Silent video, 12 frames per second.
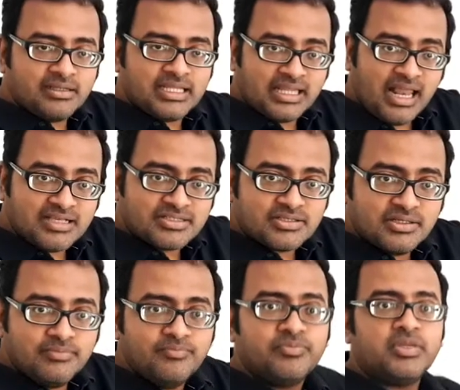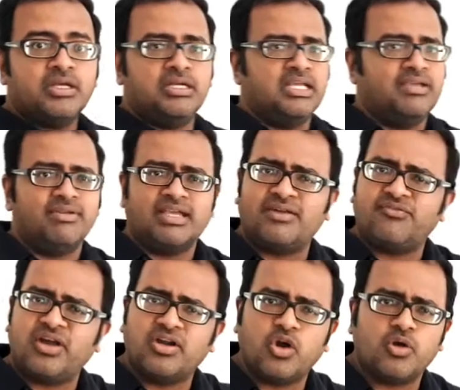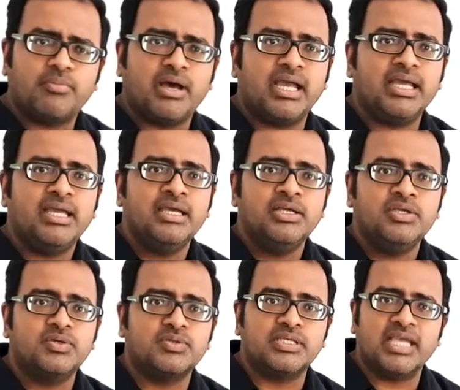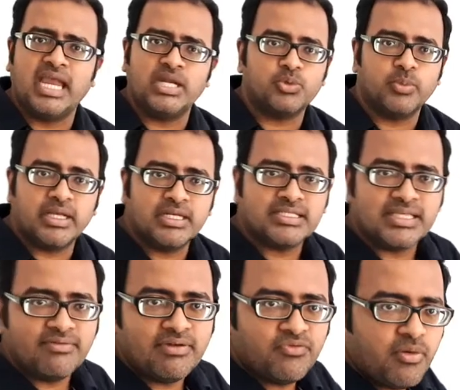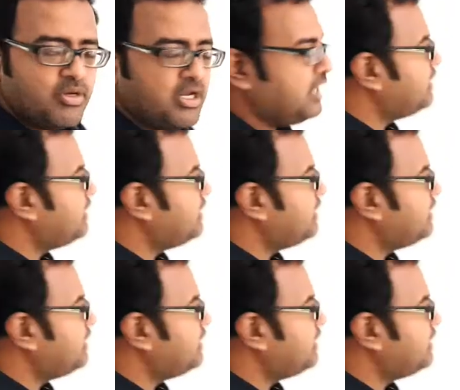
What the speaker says: the last term. D we can find out by using A2 minus A1 formula.